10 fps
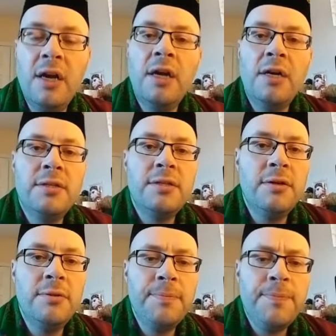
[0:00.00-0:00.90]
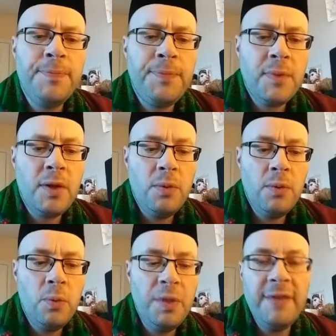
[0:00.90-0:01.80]
So
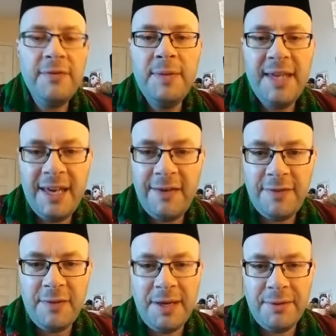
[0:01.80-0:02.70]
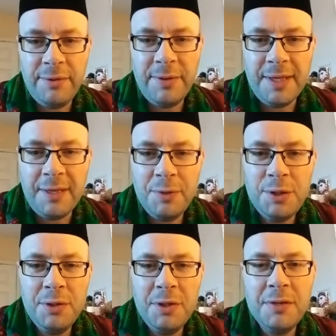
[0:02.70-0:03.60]
we have to be careful about doing that. We
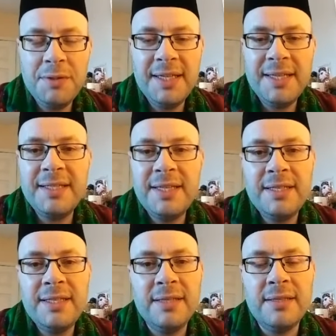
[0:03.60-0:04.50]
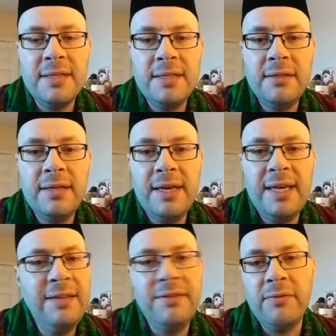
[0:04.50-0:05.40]
shouldn't go to excesses in
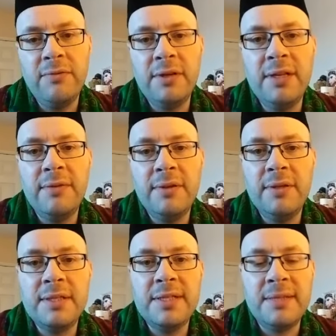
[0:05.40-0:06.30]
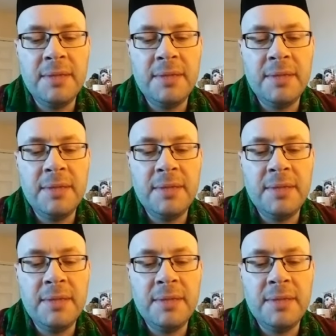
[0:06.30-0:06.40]
anything really within Islam.